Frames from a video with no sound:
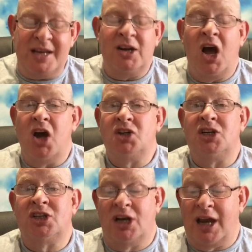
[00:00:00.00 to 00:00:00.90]

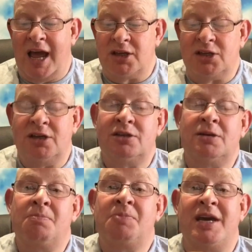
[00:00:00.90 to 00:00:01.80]
largest glaciers
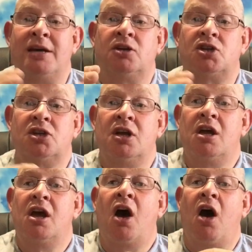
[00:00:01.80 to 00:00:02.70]
and peaks
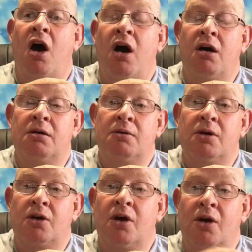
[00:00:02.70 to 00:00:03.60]
are
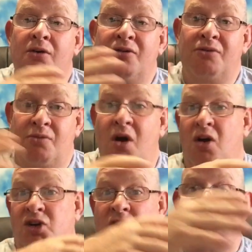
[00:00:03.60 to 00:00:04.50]

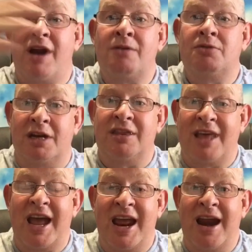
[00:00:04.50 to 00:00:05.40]
surrounding
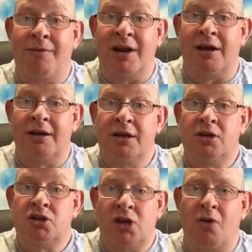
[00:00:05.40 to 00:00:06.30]
that area,
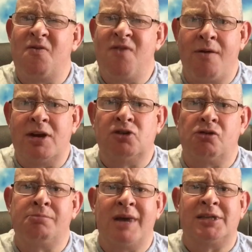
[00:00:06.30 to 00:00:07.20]
so very
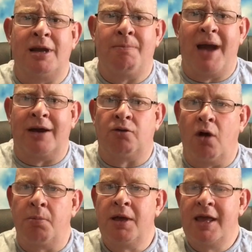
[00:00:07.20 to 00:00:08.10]
dramatic
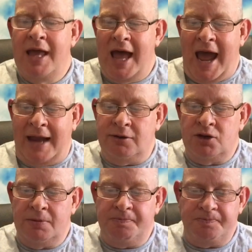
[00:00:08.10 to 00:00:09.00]
backdrop.
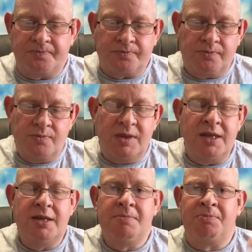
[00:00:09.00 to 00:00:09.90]
And
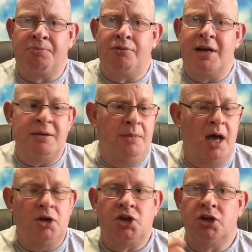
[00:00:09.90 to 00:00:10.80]
pretty
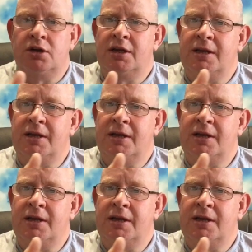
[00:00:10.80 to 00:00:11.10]
much